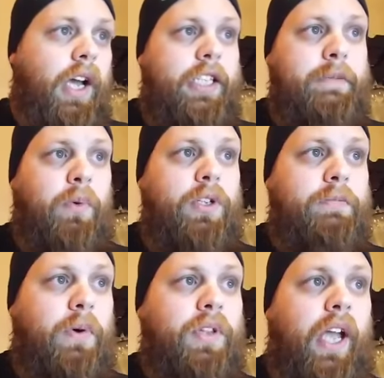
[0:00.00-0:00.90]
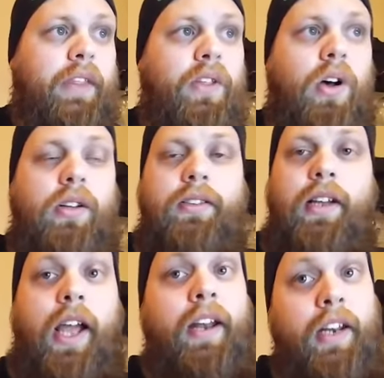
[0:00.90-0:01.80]
It supports both Kanthal
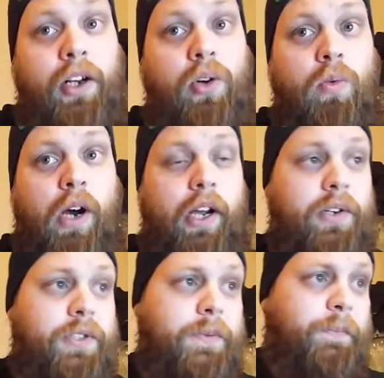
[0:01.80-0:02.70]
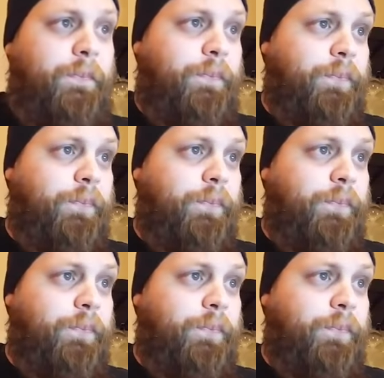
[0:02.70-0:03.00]
and nickel wires.